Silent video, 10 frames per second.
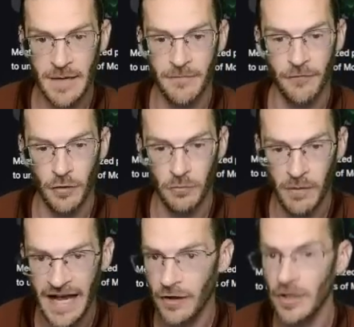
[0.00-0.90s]
for a
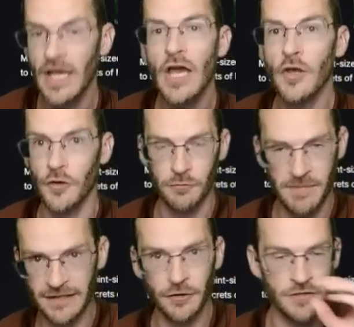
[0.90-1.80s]
while, you
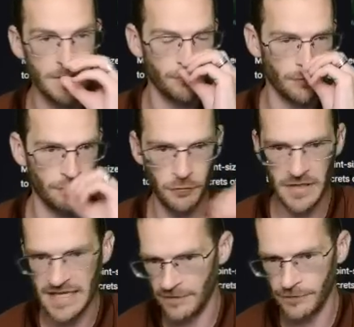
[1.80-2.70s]
picked those up for
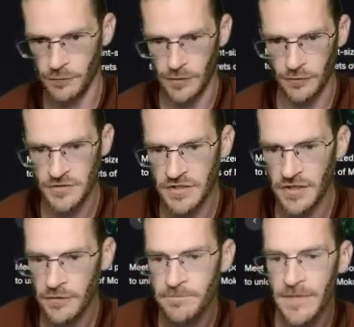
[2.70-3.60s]
free a few years
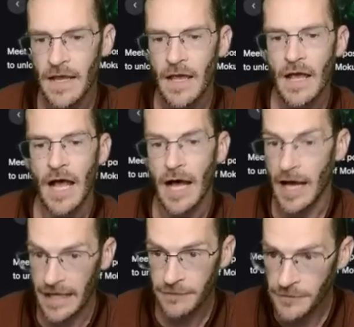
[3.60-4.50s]
ago.
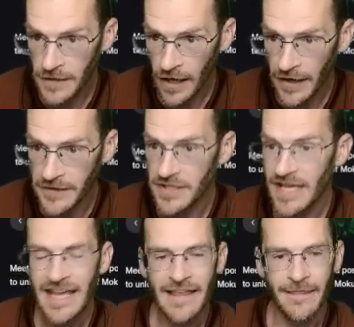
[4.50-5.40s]
If not,
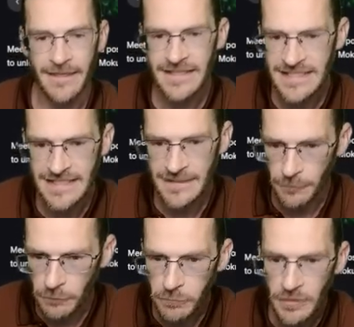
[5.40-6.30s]
this is a
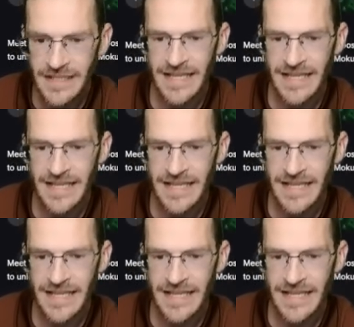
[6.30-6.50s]
really